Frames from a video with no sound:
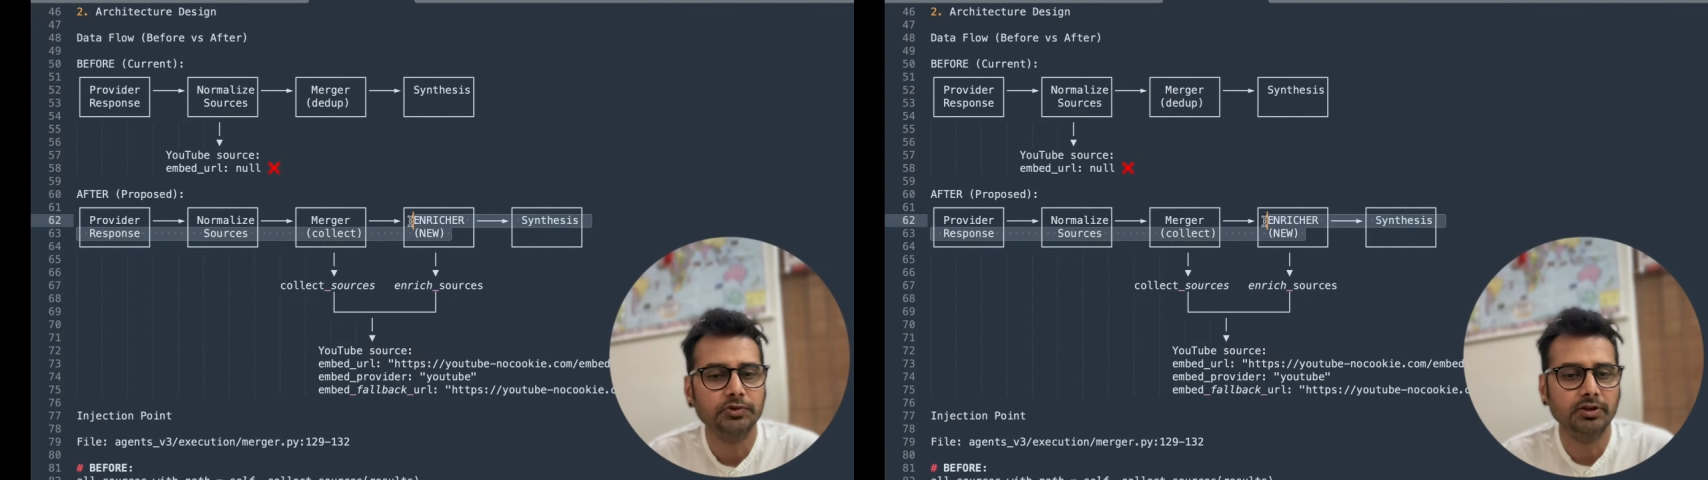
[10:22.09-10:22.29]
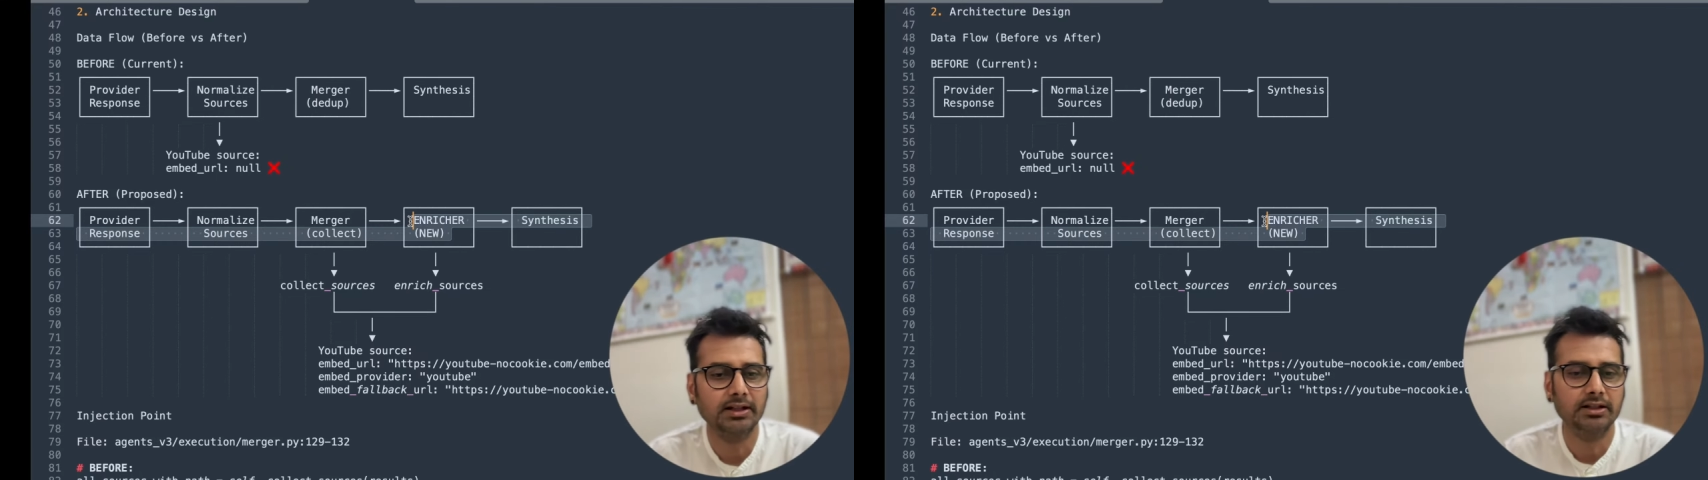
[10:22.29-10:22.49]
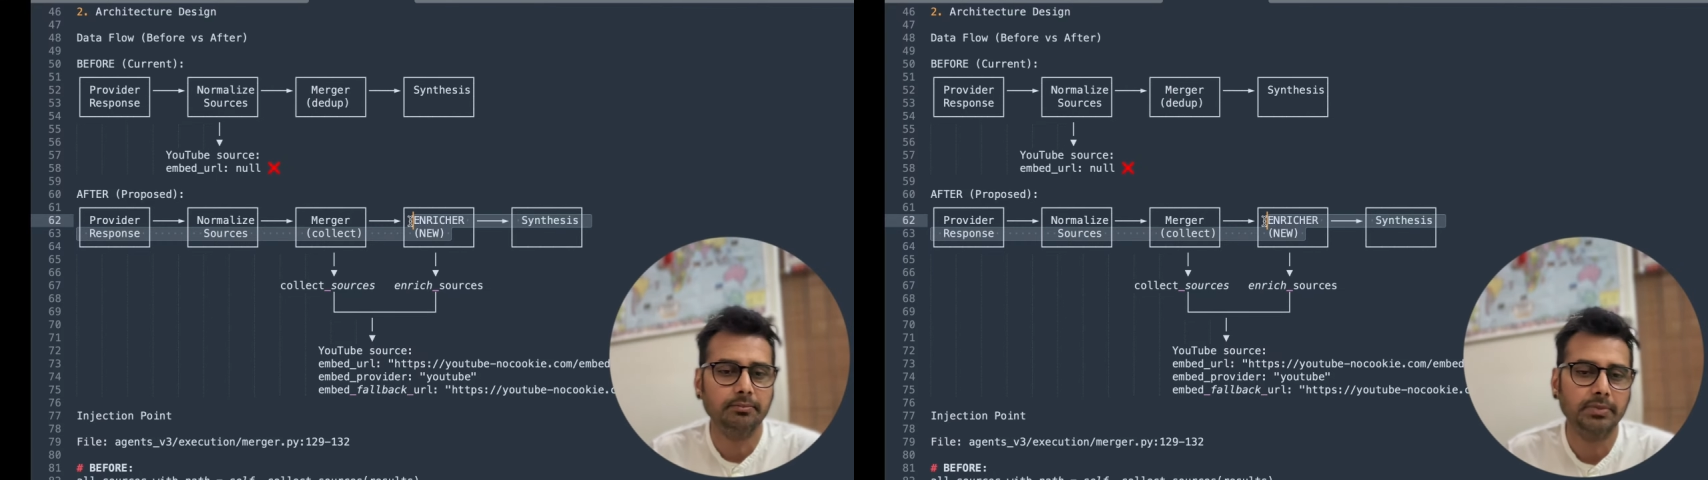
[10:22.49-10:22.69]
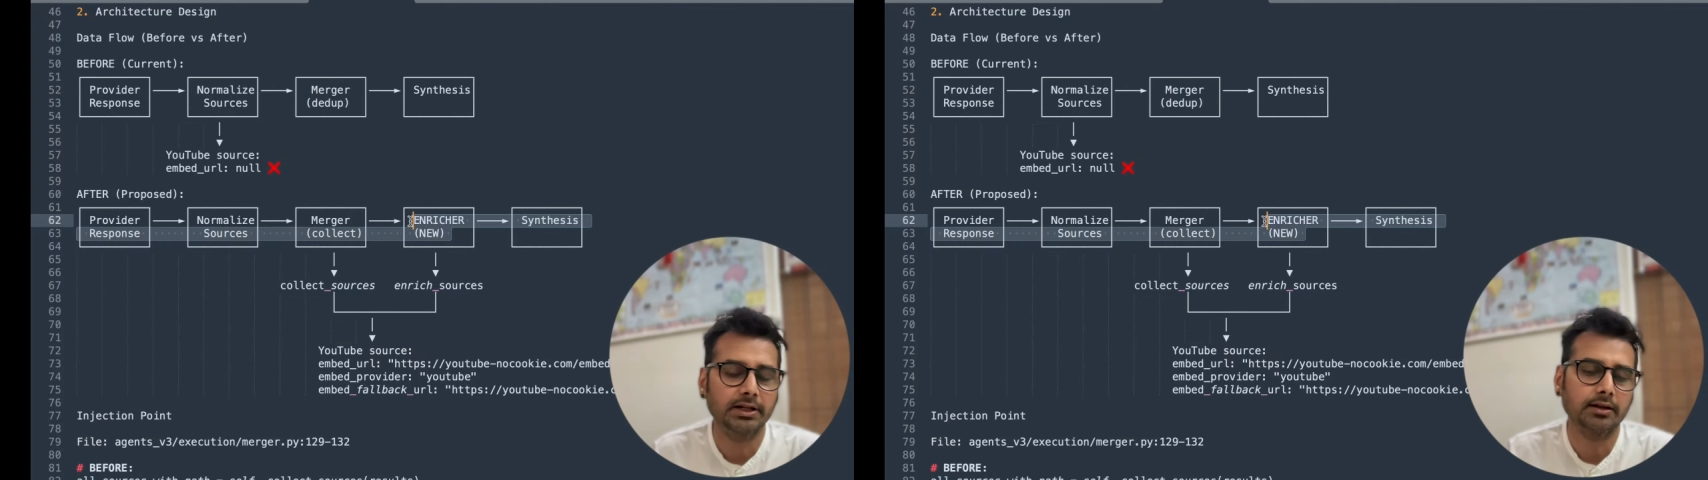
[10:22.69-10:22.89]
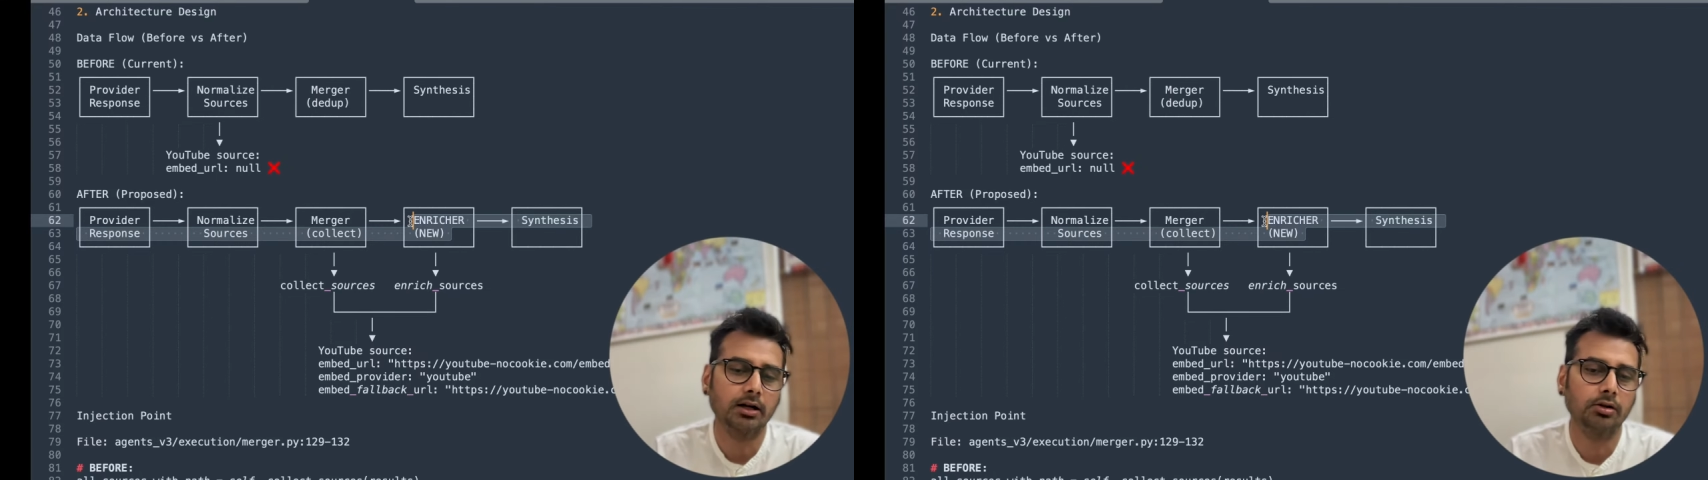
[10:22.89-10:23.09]
to get the
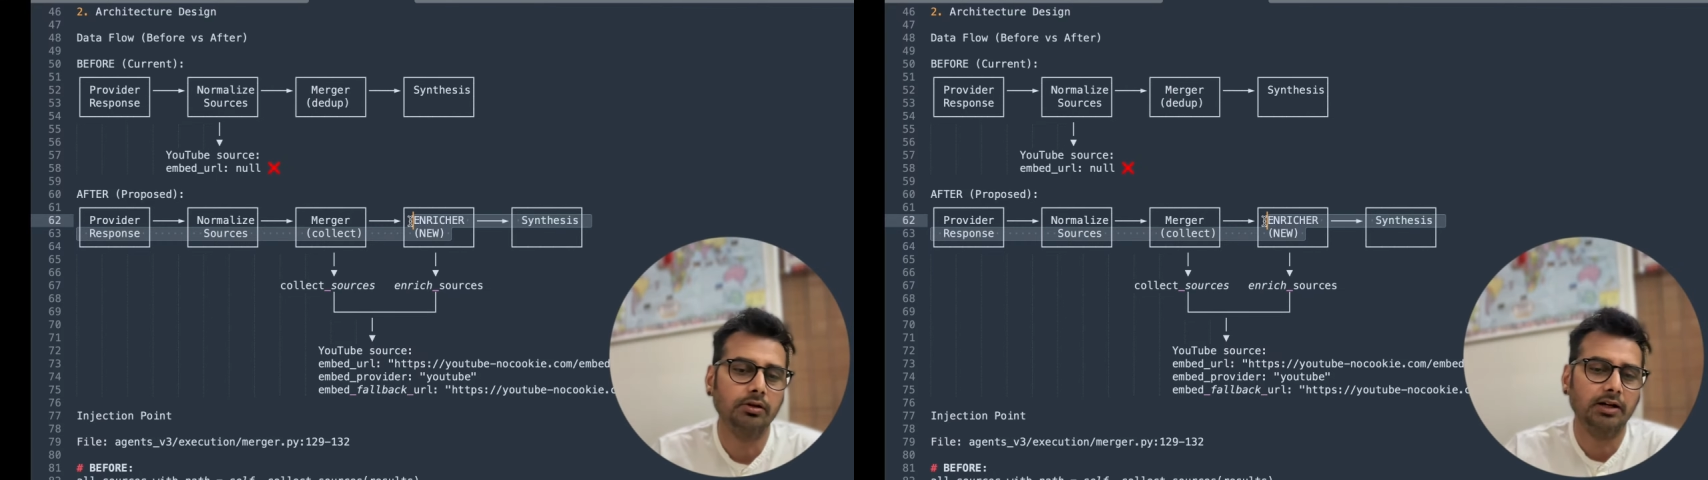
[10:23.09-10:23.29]
embed code.